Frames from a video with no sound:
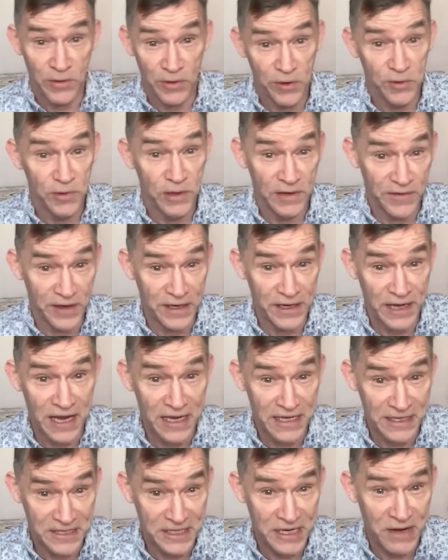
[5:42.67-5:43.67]
who live in a
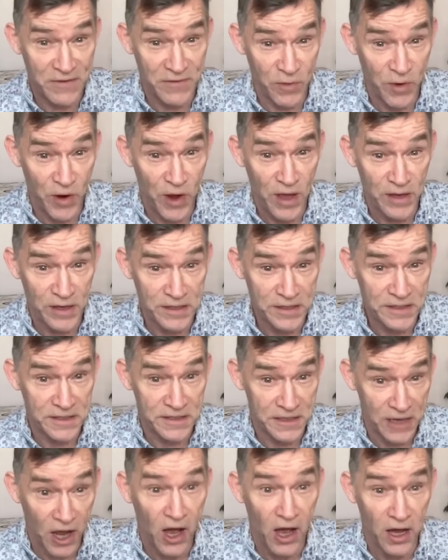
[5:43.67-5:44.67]
heightened state of awareness
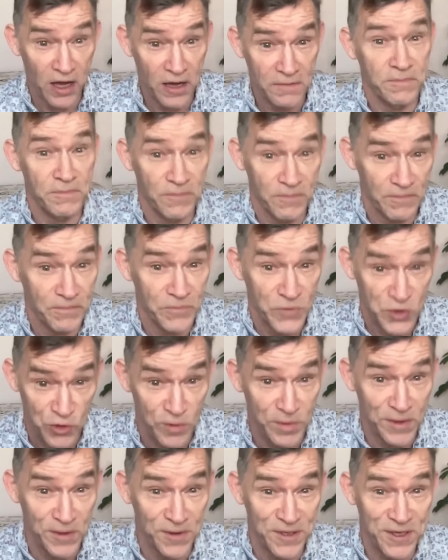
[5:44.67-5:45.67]
are
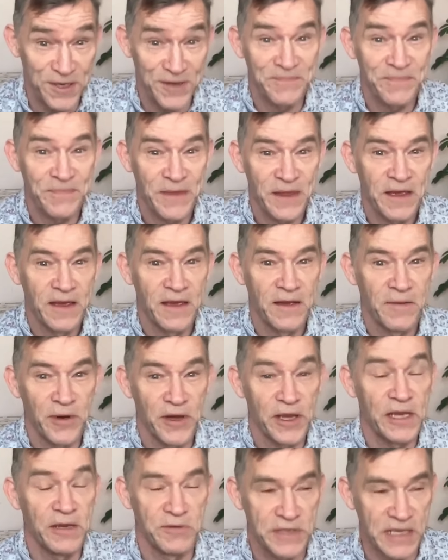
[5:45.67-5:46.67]
troubled,
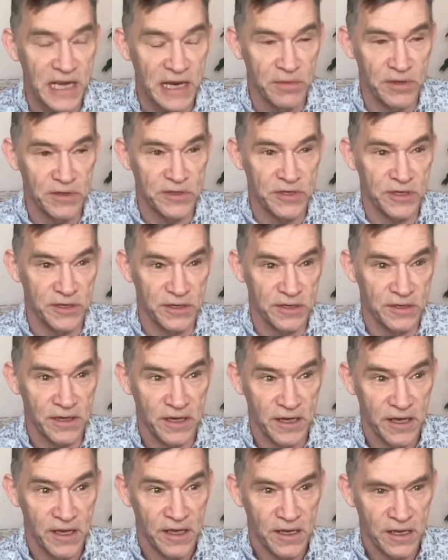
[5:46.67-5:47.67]
but he was able to
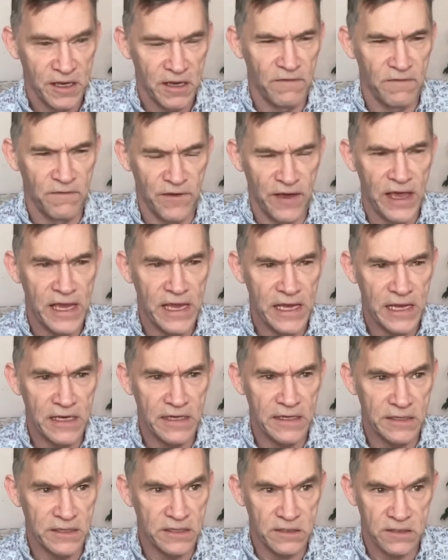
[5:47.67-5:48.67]
convey
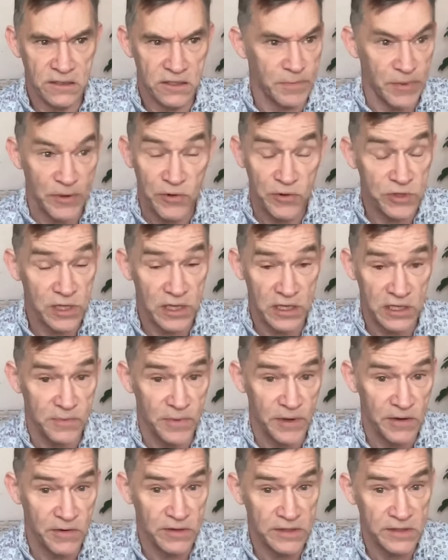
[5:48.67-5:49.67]
his spiritual
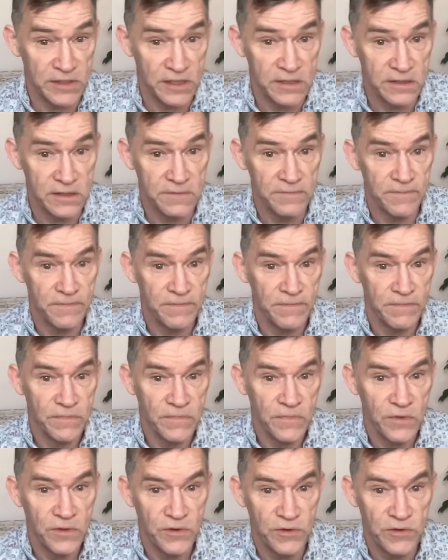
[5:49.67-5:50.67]
experiences
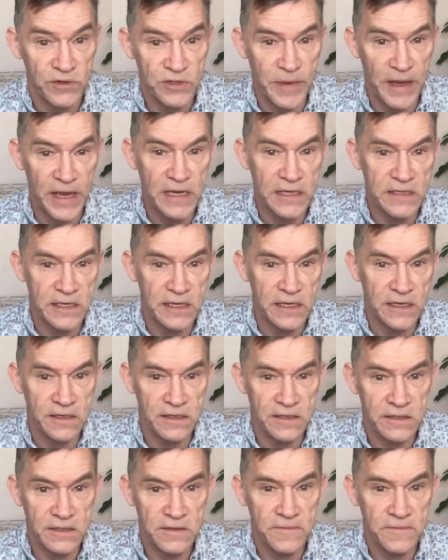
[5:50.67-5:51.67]
through his paintings.